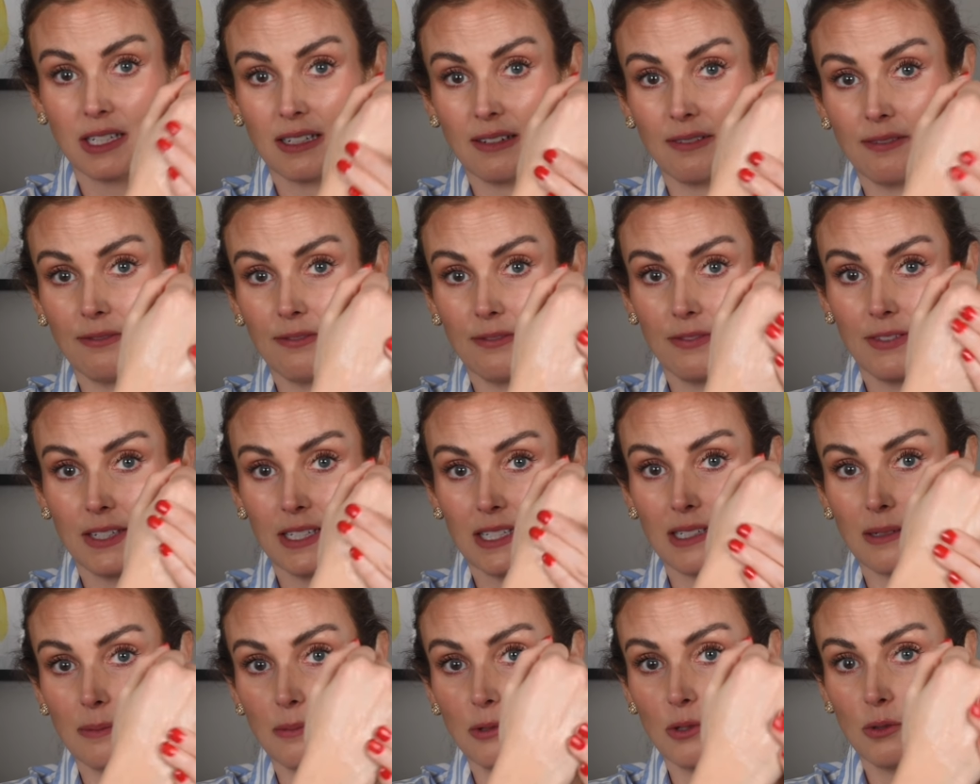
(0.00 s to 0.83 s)

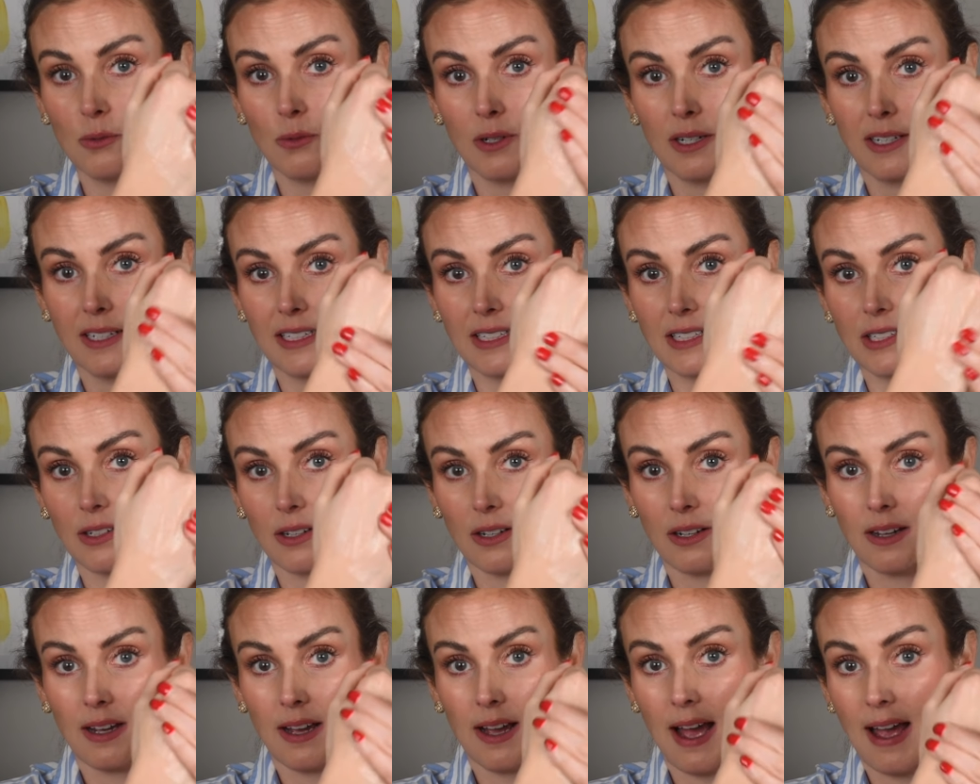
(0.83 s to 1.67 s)
invisible ones
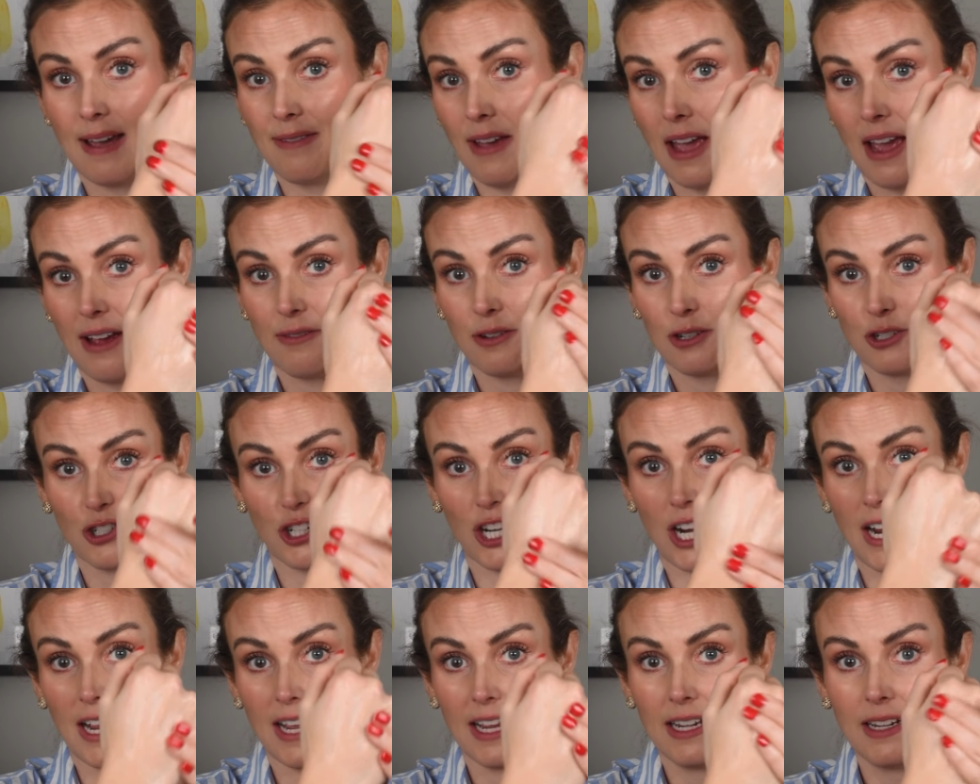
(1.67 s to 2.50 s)
I've ever
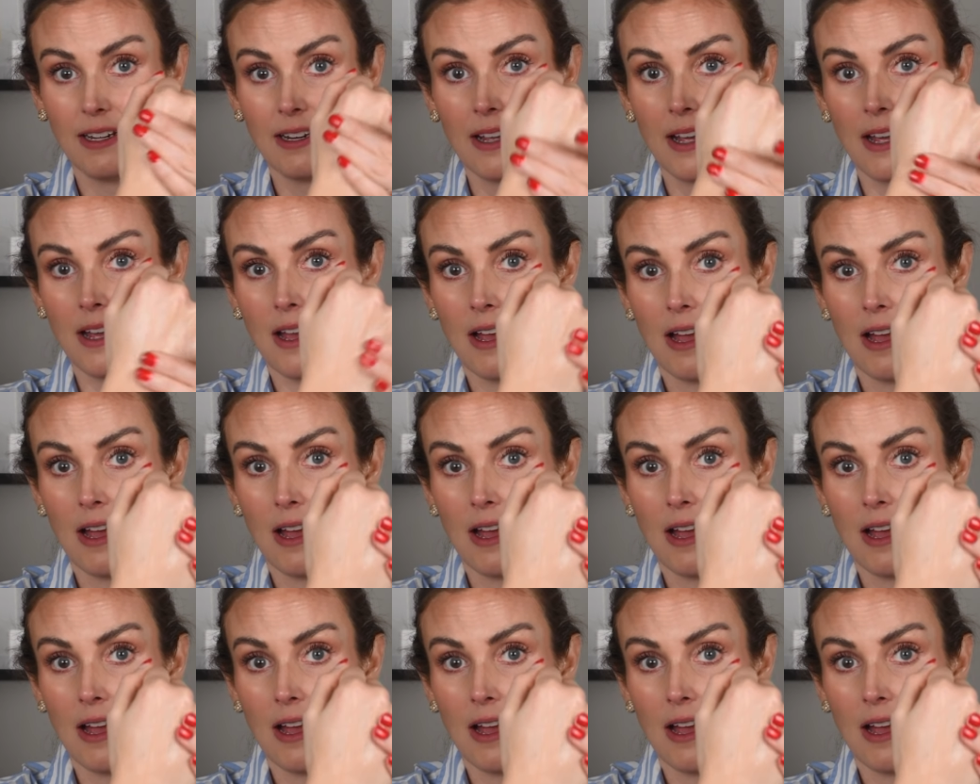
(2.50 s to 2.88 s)
tried.